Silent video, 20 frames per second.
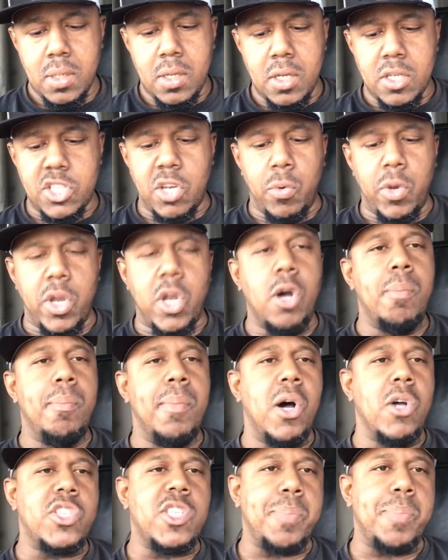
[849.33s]
So we're gonna
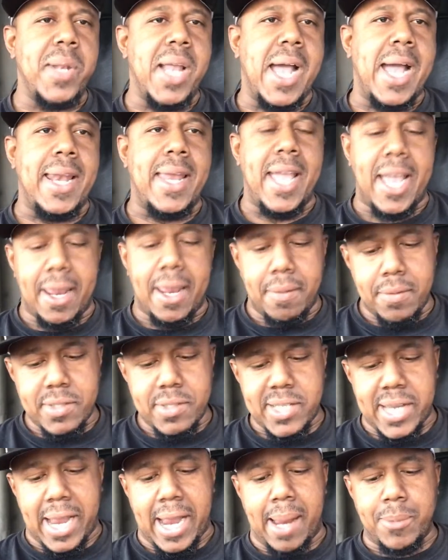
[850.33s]
multiply that
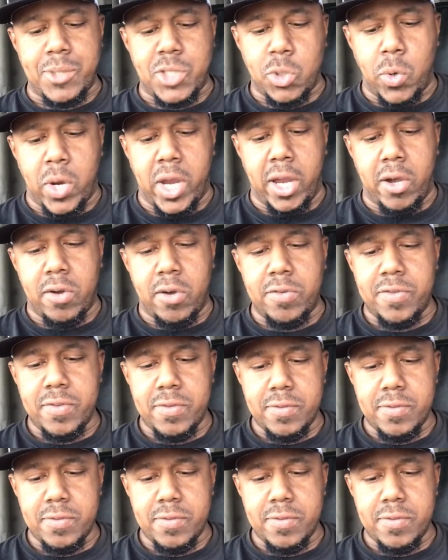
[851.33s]
times 12.